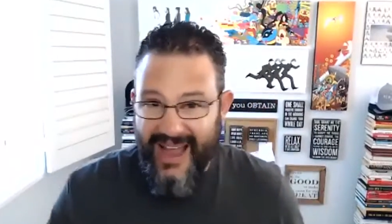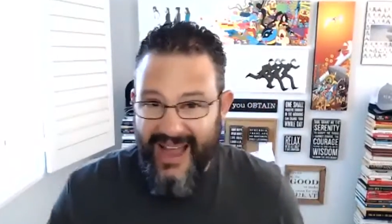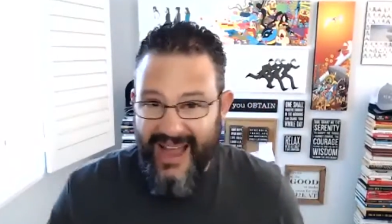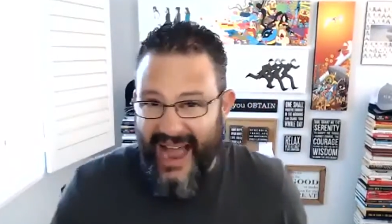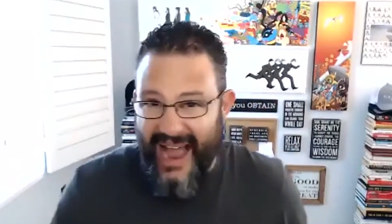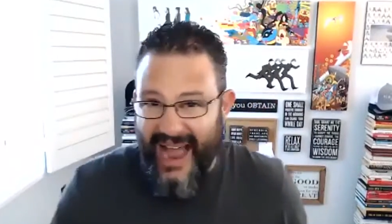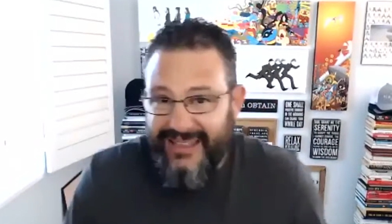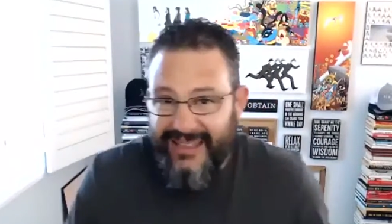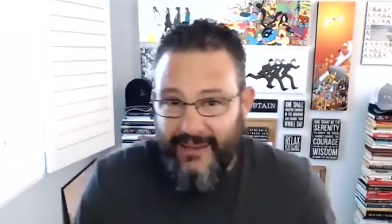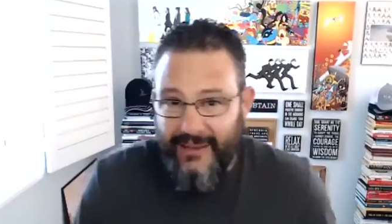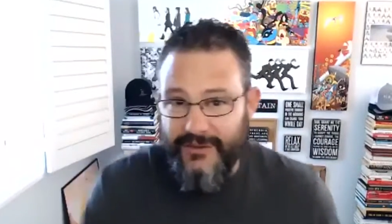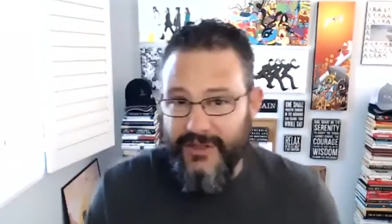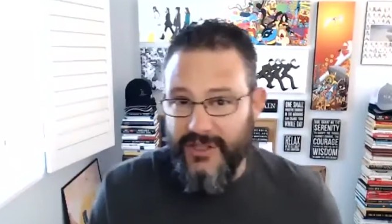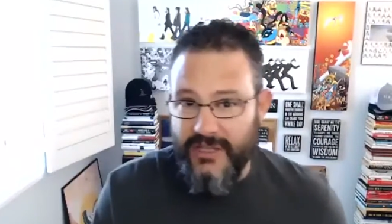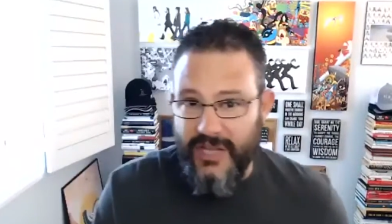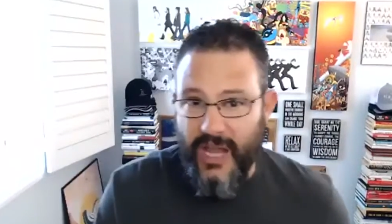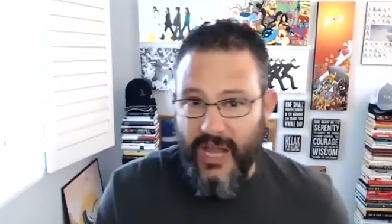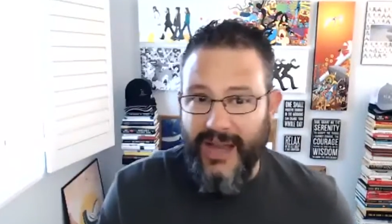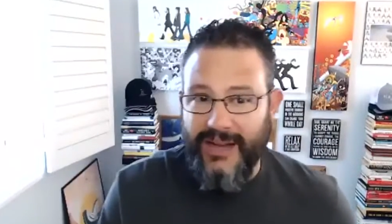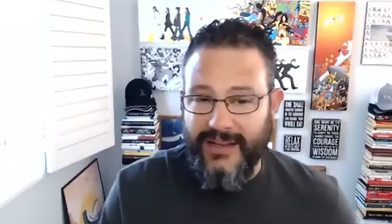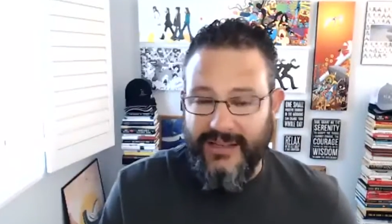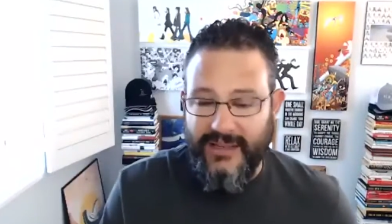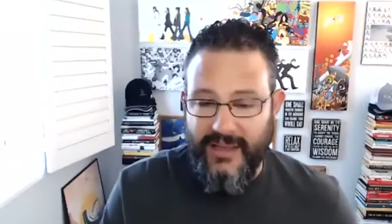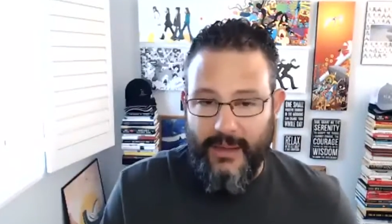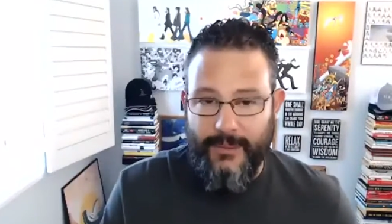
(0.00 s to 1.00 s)
I'd love to
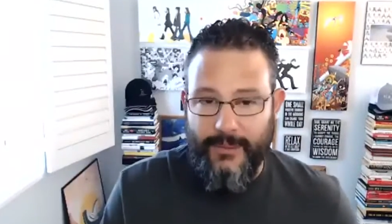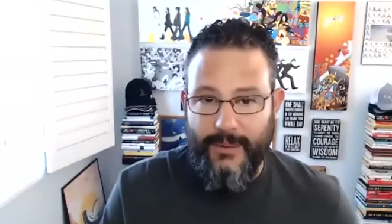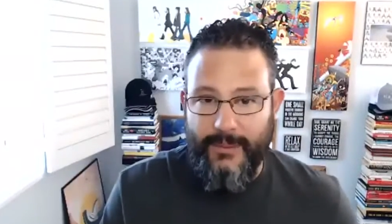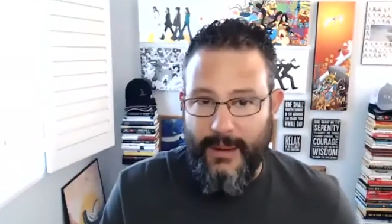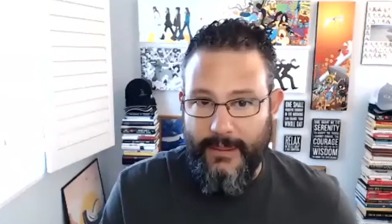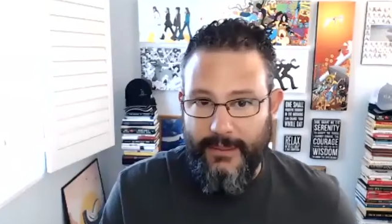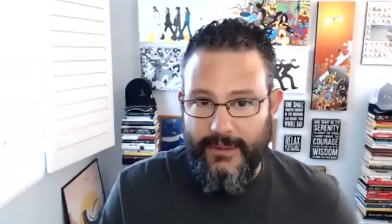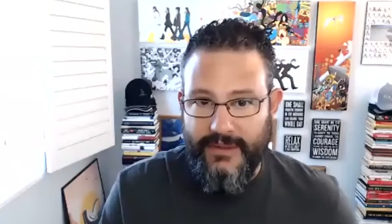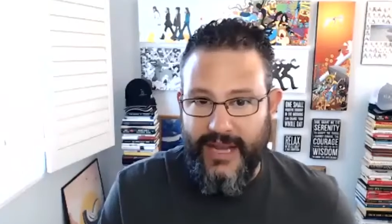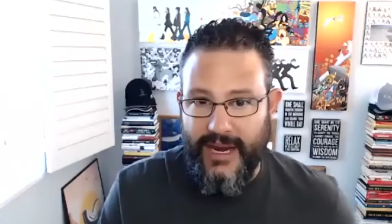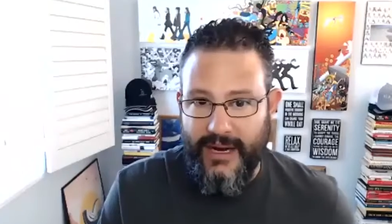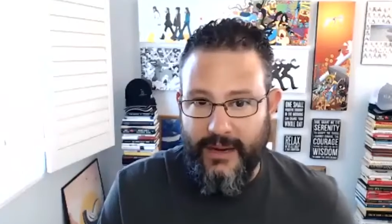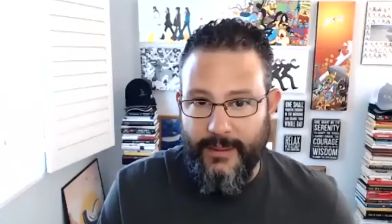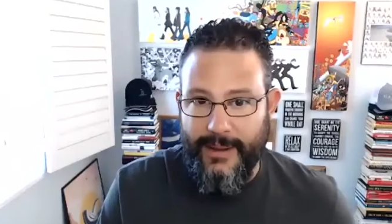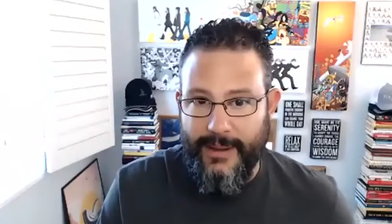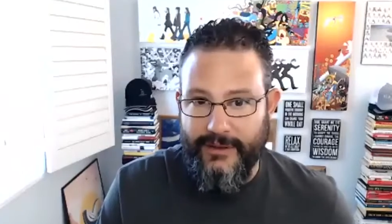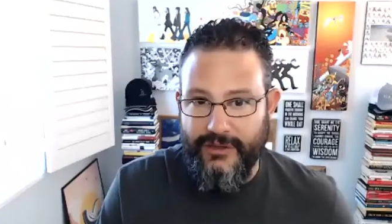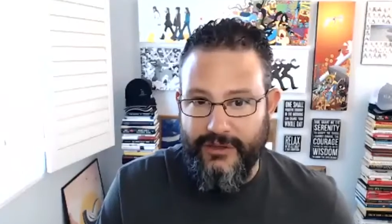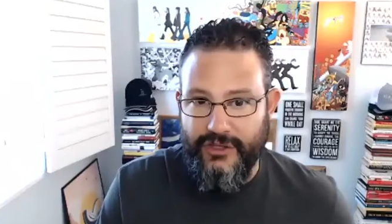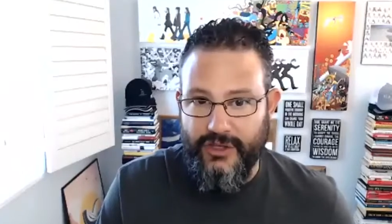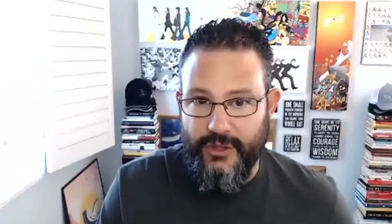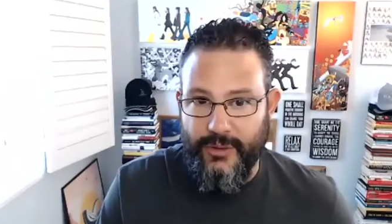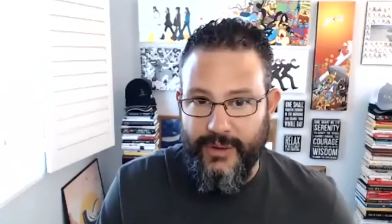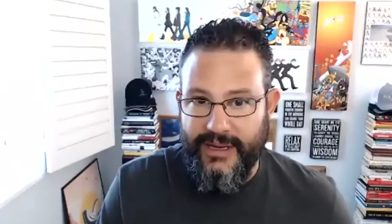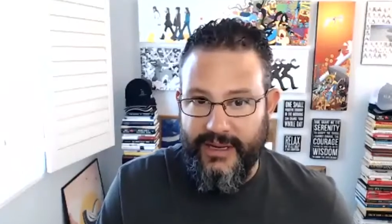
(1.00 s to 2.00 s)
talk to them and maybe talk
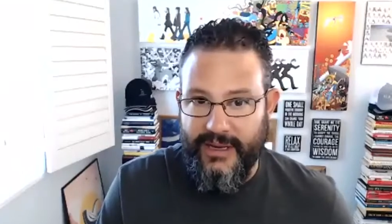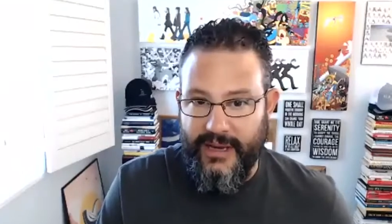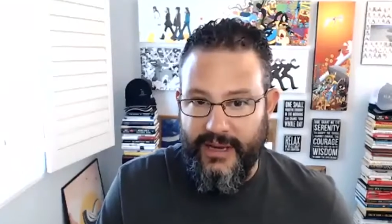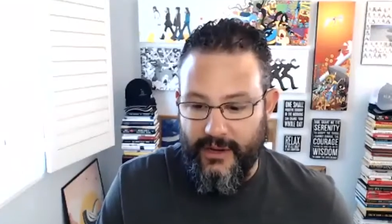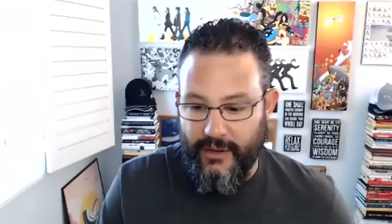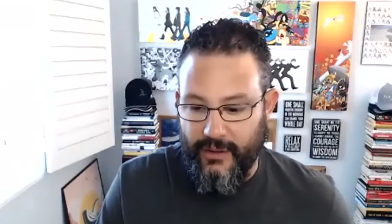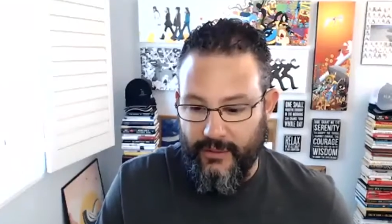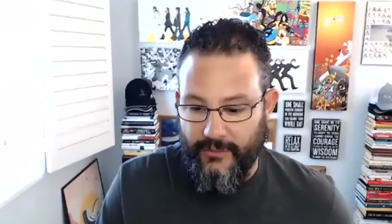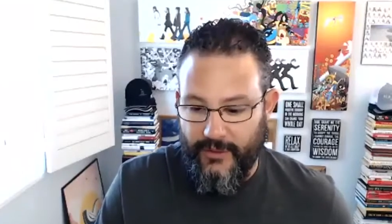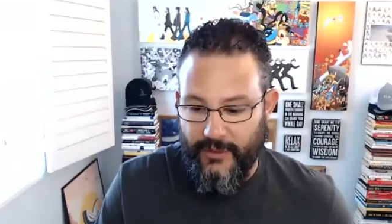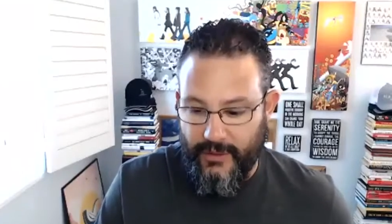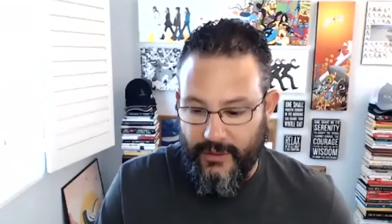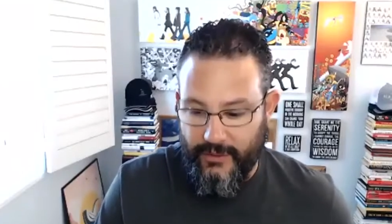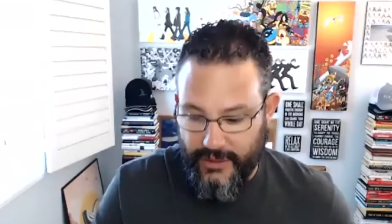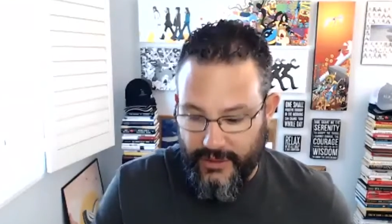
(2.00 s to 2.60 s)
about doing an interview.